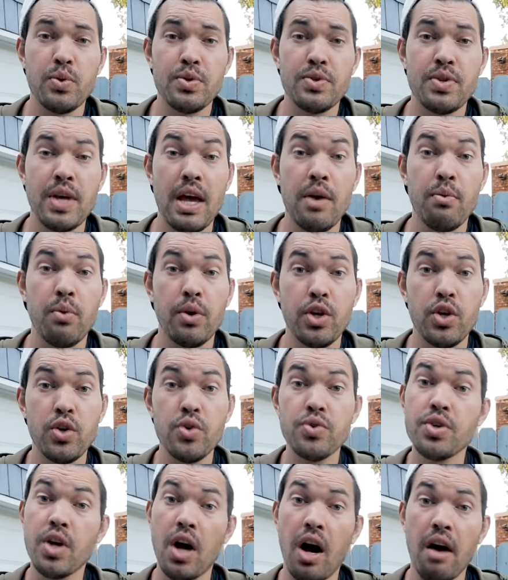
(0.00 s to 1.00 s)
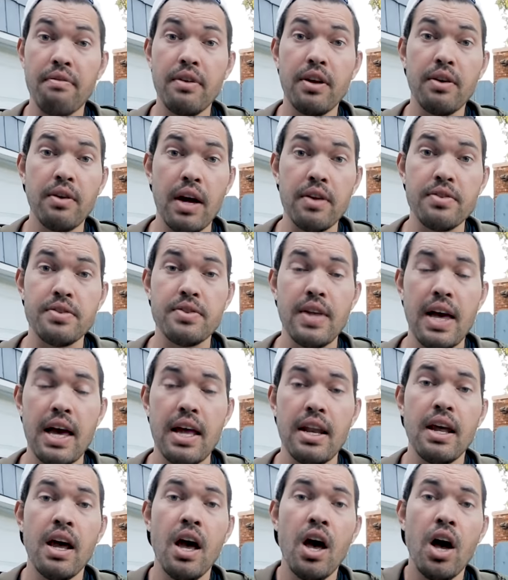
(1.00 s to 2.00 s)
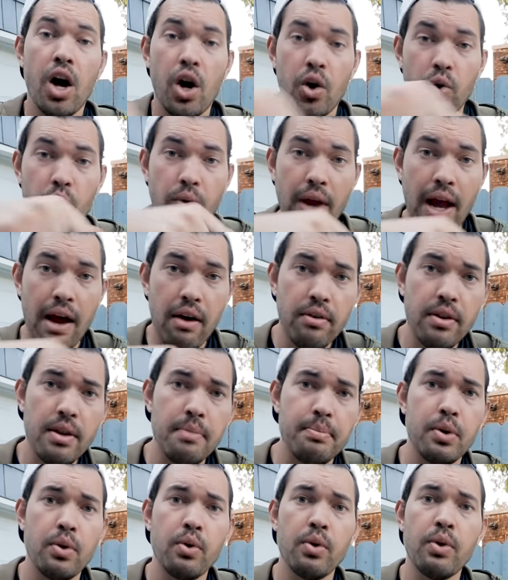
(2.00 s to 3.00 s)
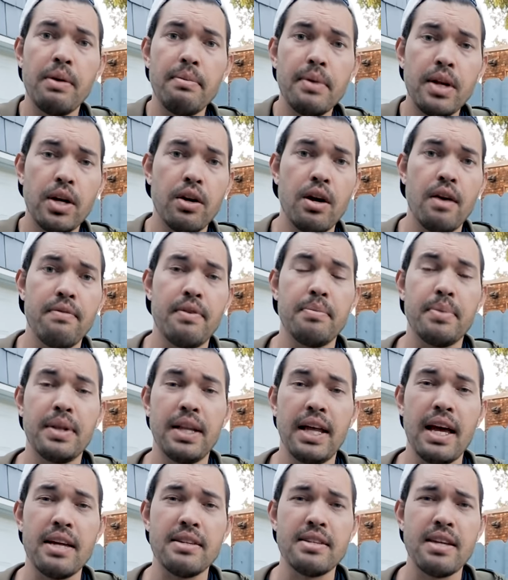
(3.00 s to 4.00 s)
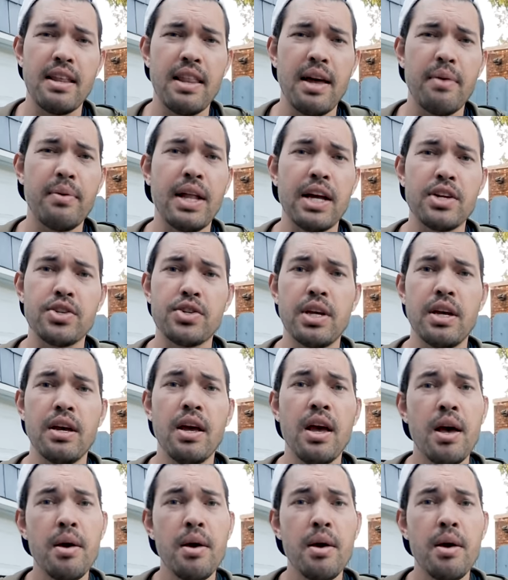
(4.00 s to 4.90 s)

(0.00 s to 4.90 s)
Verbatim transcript: will say, well, use coffee grounds then around the perimeter of a plant, and that will actually